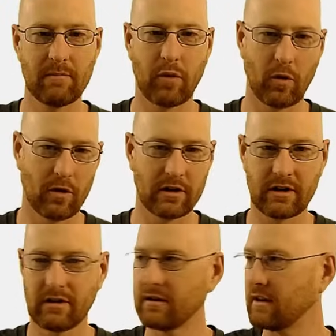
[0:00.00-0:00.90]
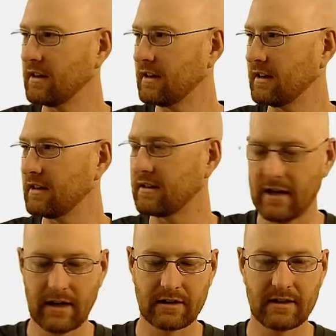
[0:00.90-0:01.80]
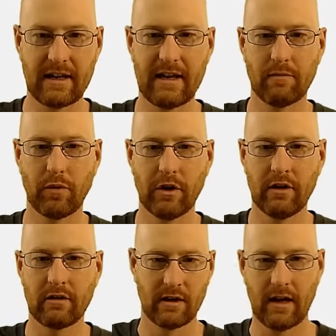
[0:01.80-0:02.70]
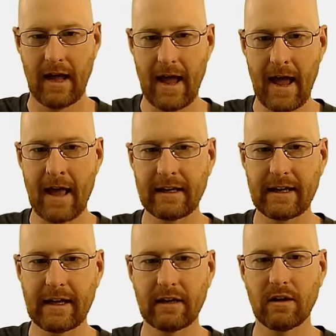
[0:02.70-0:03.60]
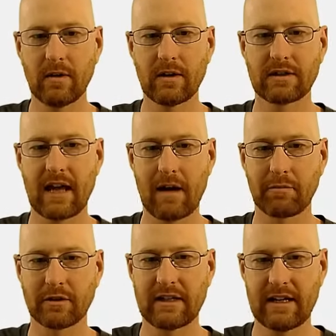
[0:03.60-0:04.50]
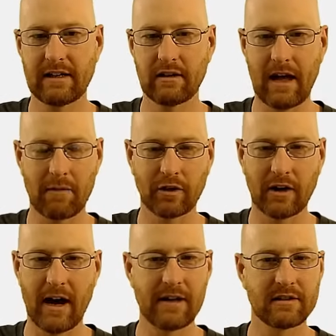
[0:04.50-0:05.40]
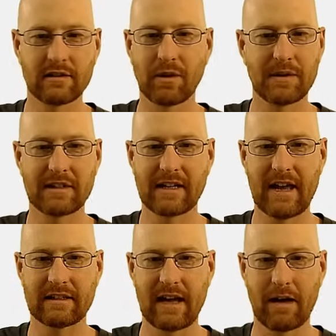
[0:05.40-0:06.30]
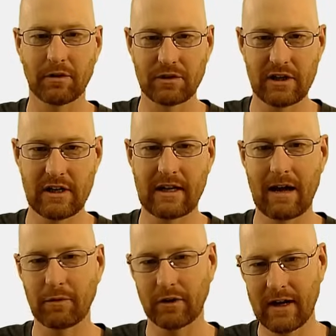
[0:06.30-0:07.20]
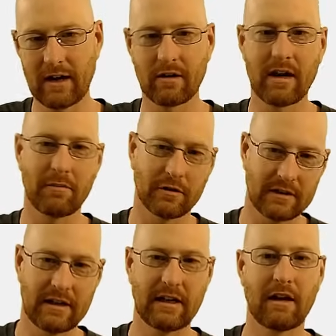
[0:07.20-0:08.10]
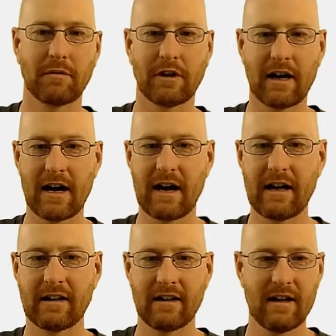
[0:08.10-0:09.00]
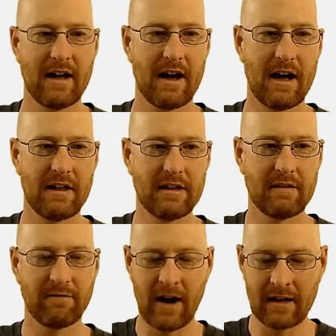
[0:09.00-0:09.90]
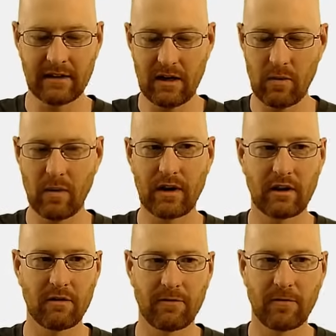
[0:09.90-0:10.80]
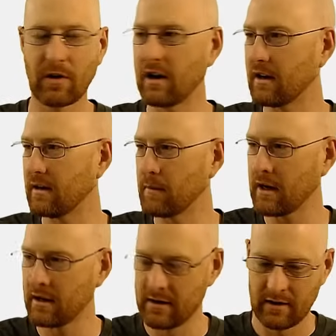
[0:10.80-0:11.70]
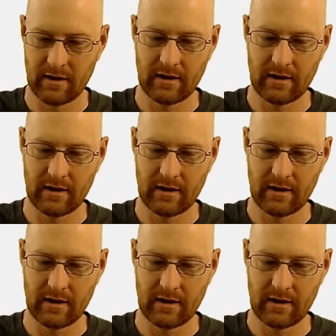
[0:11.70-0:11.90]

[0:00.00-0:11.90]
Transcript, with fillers: import text input. And again, notice capital T and capital I. This is always the case, capital G, capital L, capital T, capital I. And then finally, we want to go from